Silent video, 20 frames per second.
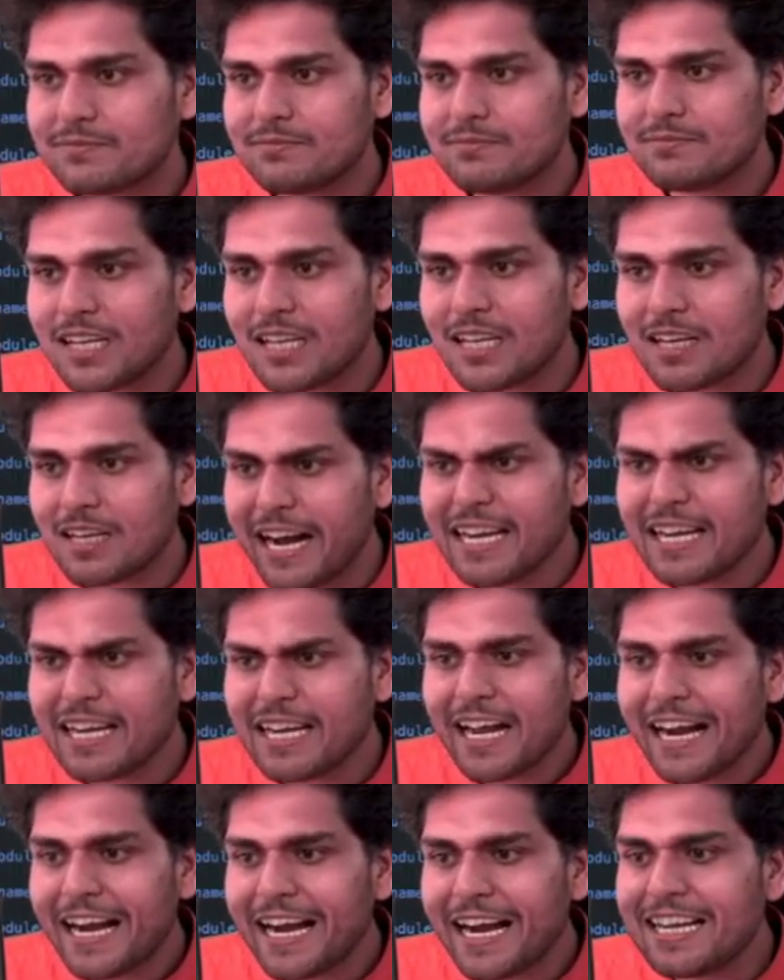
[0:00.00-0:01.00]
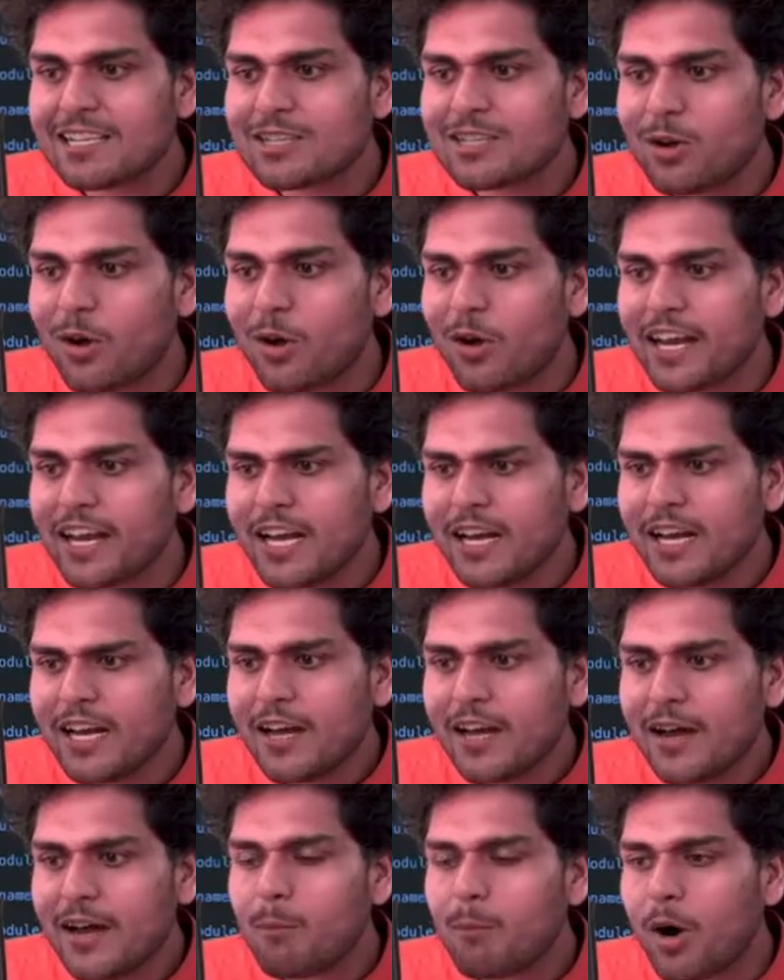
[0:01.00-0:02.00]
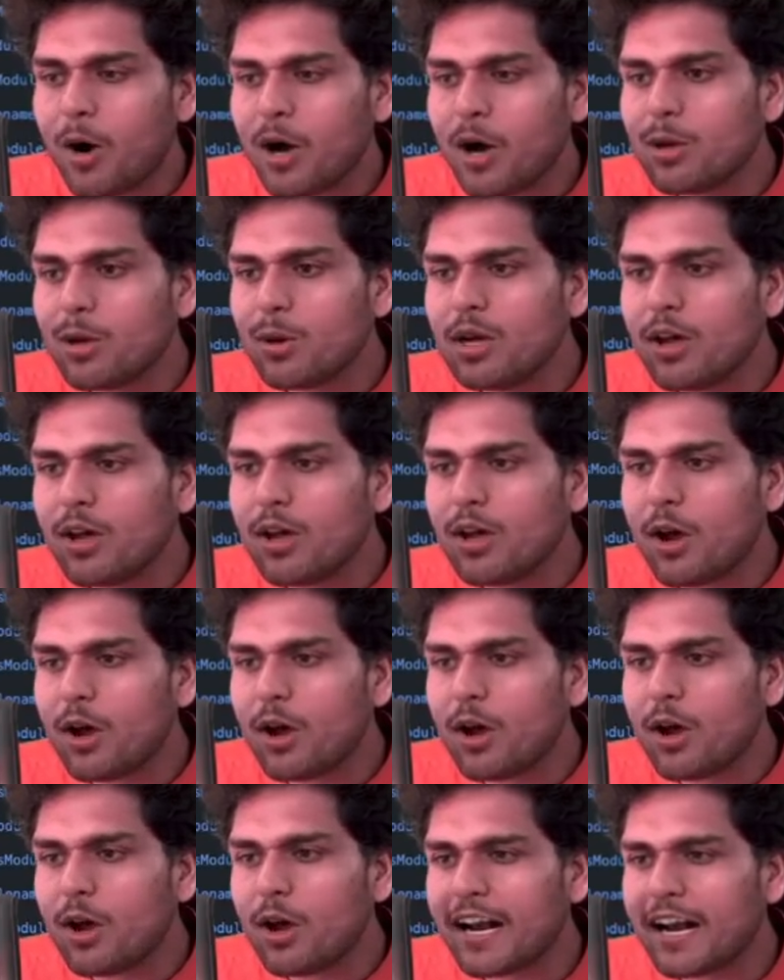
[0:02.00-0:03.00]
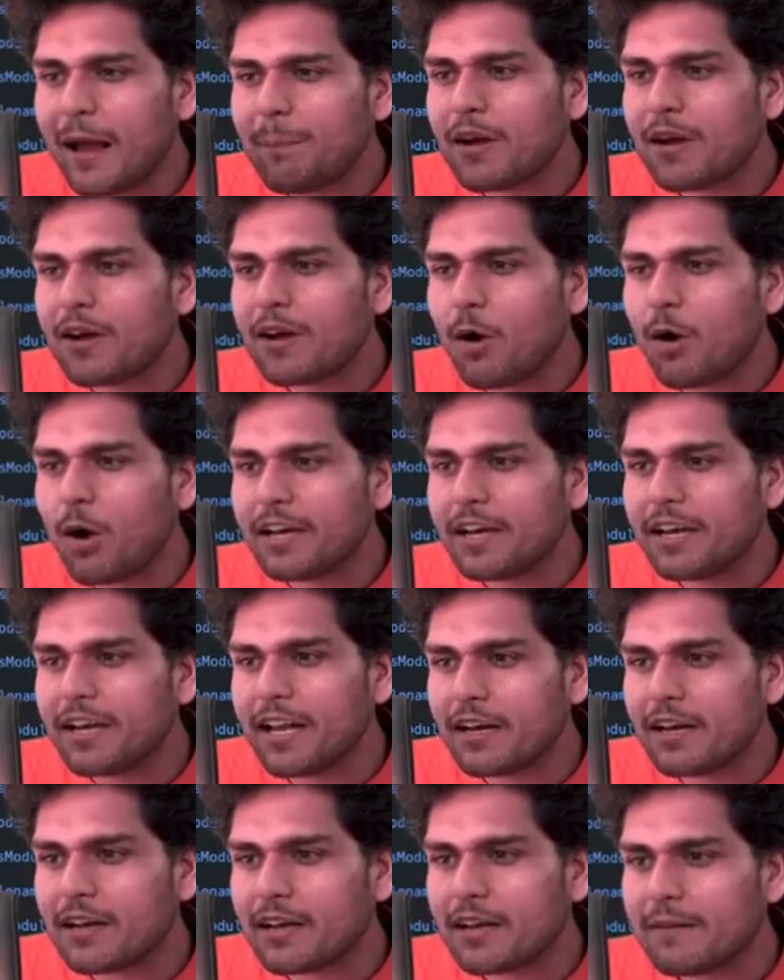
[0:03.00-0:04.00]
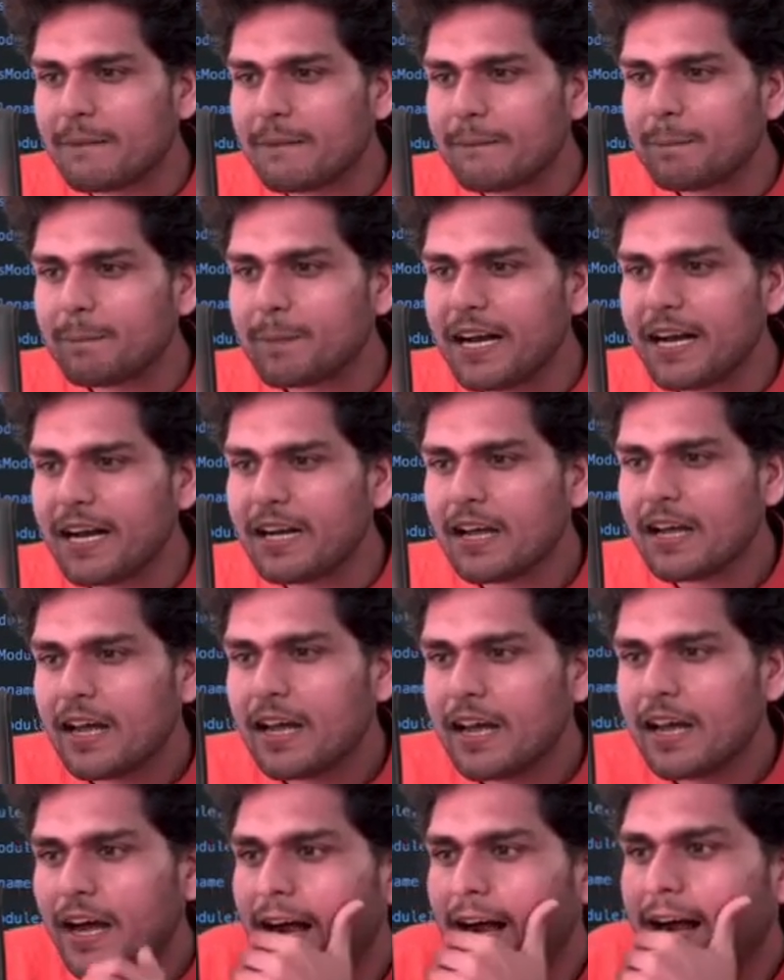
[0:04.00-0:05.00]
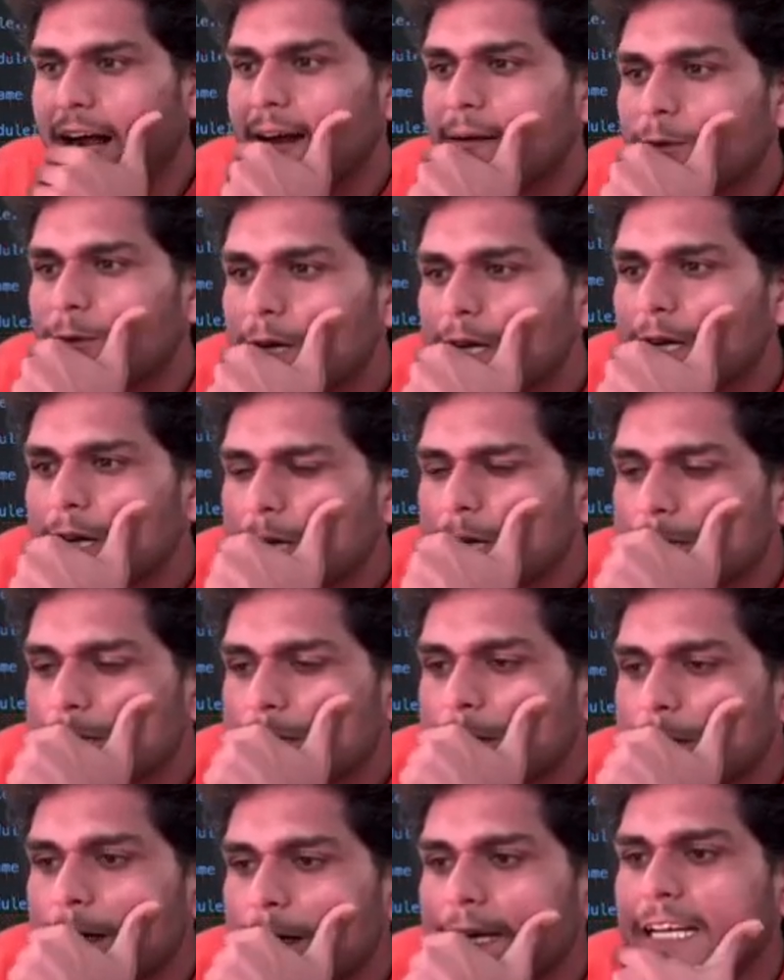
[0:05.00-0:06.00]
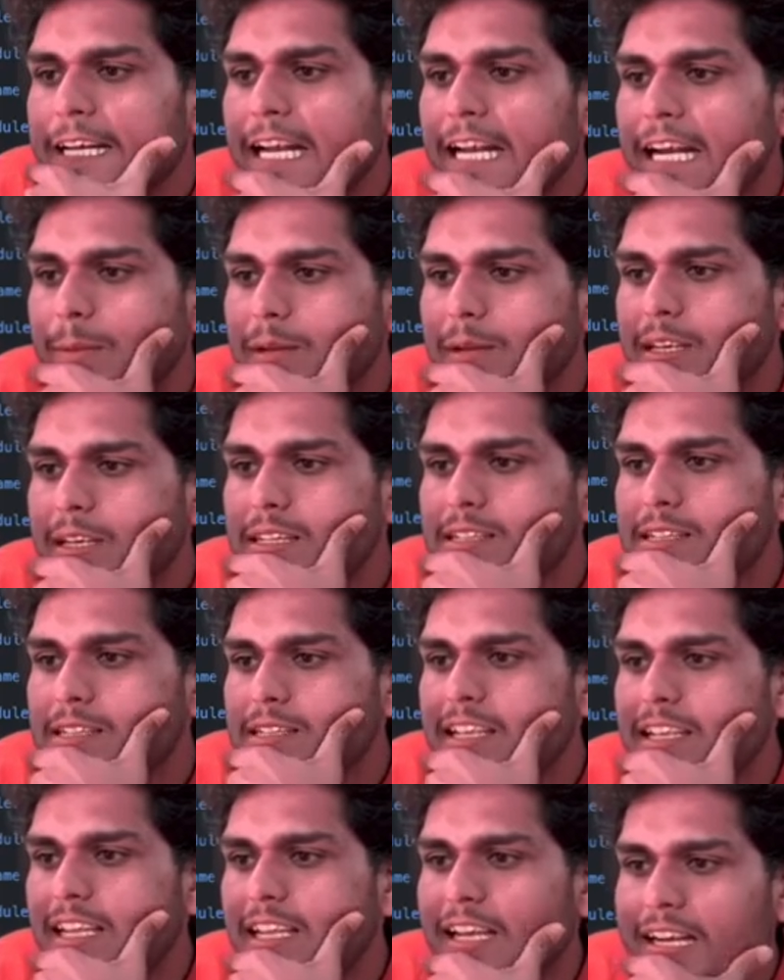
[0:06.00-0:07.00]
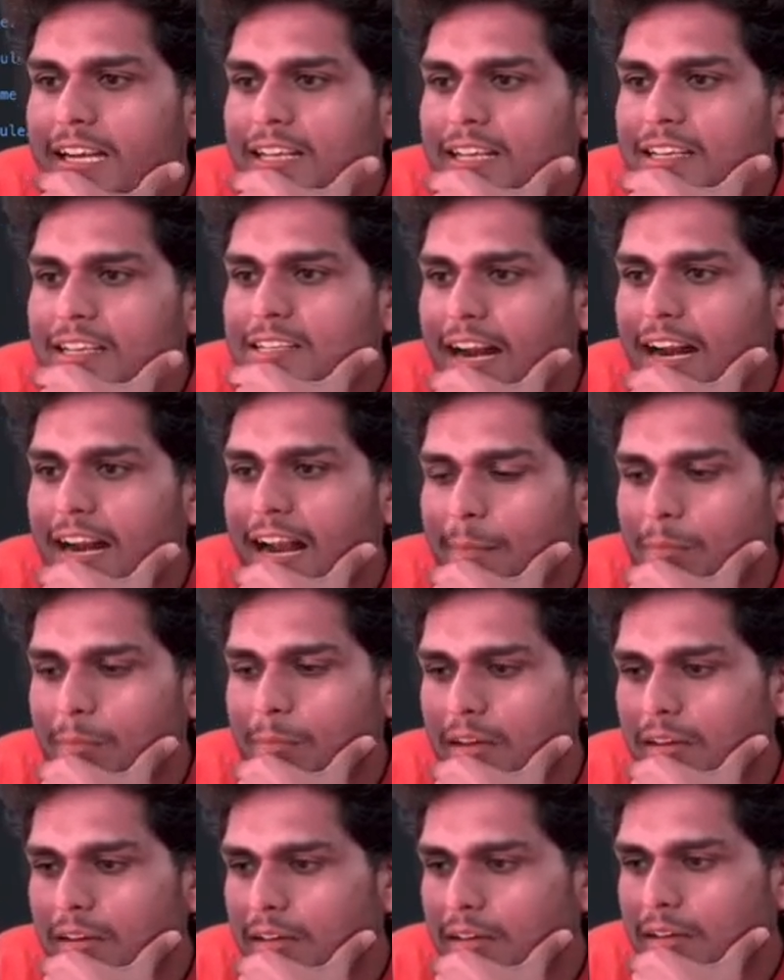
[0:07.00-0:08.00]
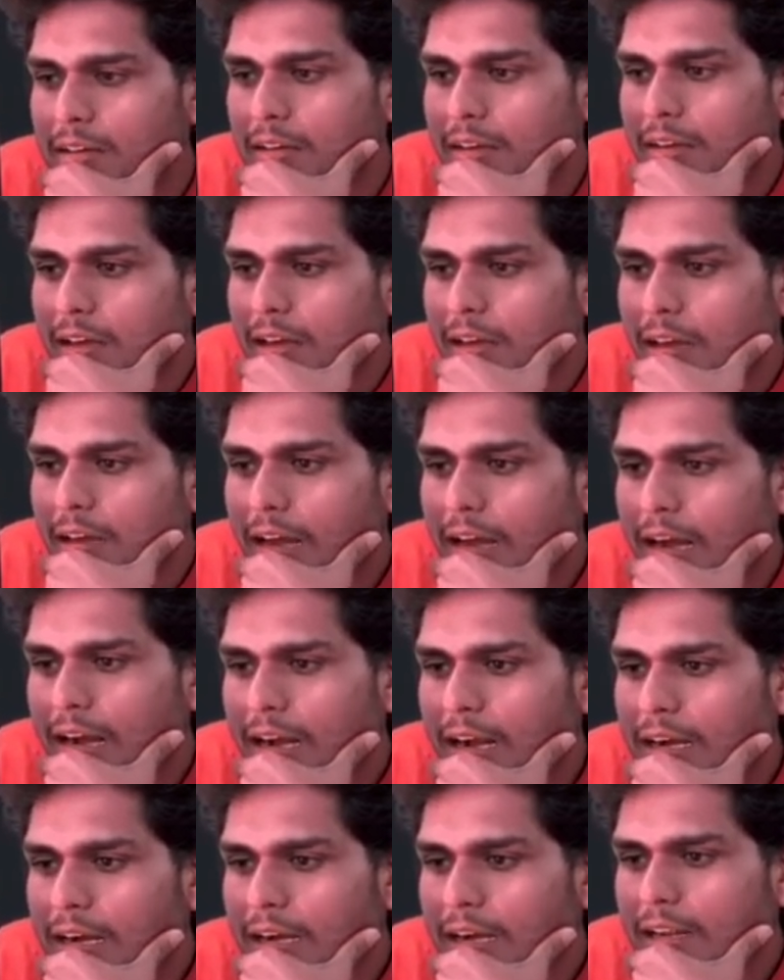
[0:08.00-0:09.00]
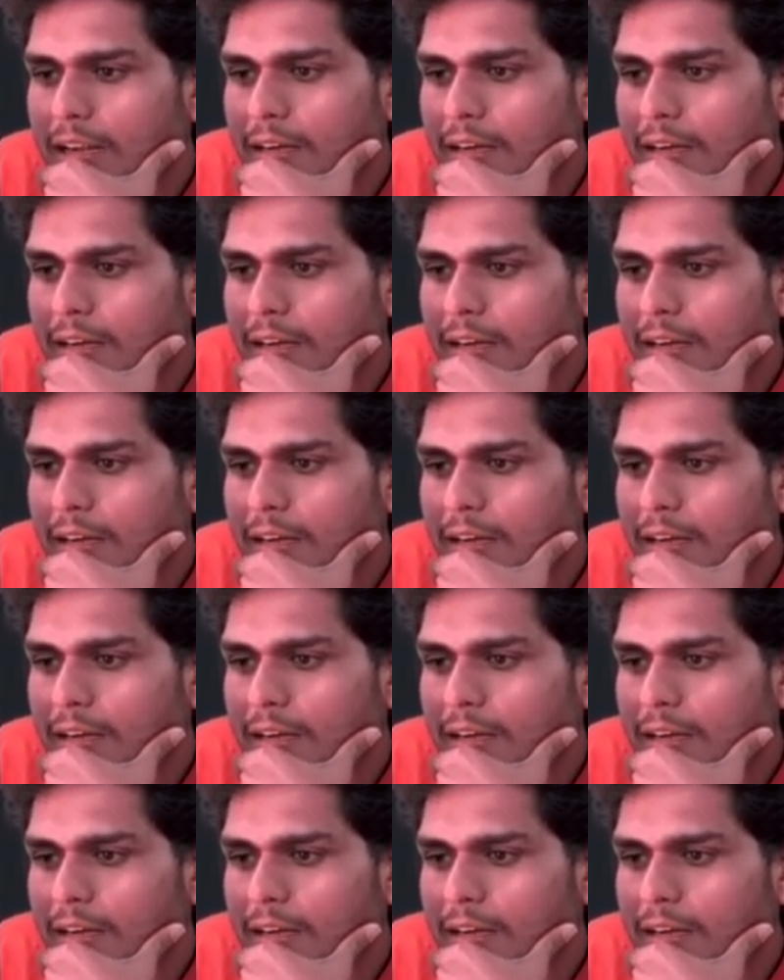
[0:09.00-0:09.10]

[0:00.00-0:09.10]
right? It is calling module.wrap content, right? And what it is calling, let me just see, it is wrapped. And